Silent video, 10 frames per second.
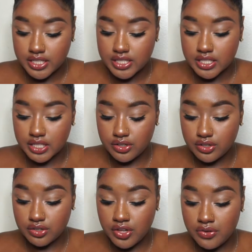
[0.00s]
It's a
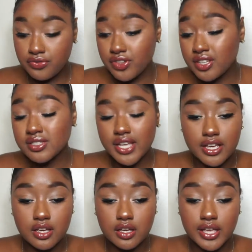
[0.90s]
little, it feels
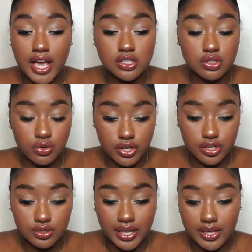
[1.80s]
like castor
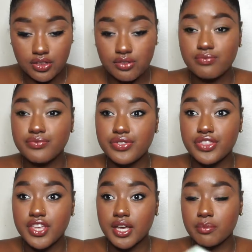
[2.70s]
oil, like
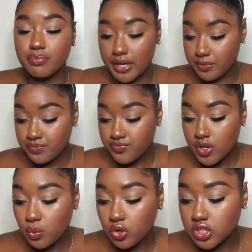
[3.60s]
thick, but
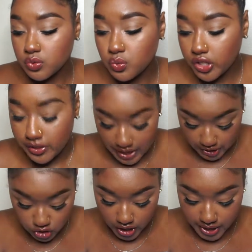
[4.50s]
we'll, we'll give
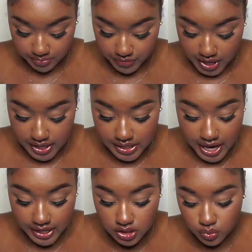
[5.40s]
that a try.
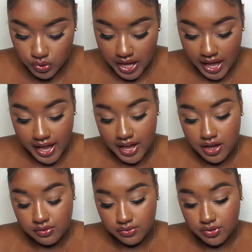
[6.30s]
Next, we
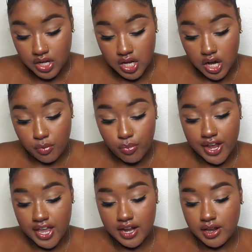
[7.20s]
have a
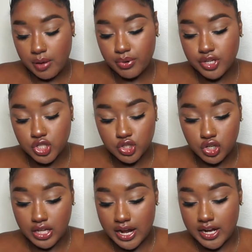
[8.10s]
brand I'm pretty sure
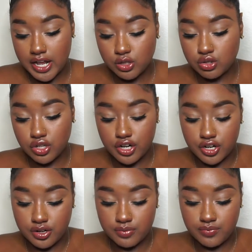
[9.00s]
a lot of naturals
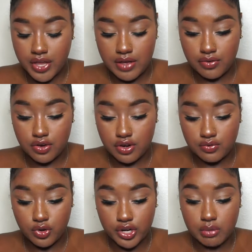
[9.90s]
are have heard
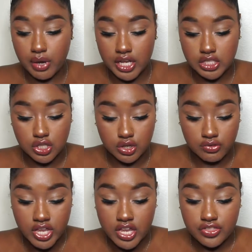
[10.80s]
of or anybody has heard of.
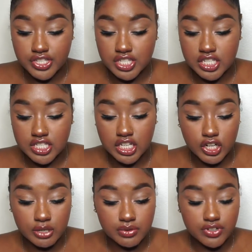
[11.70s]
This is the
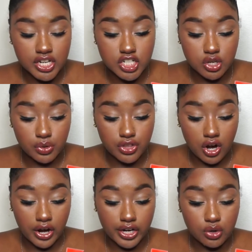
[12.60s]
Crème of Nature with
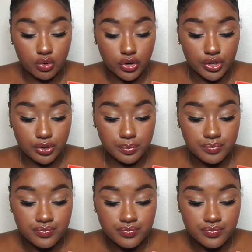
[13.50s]
Argan Oil.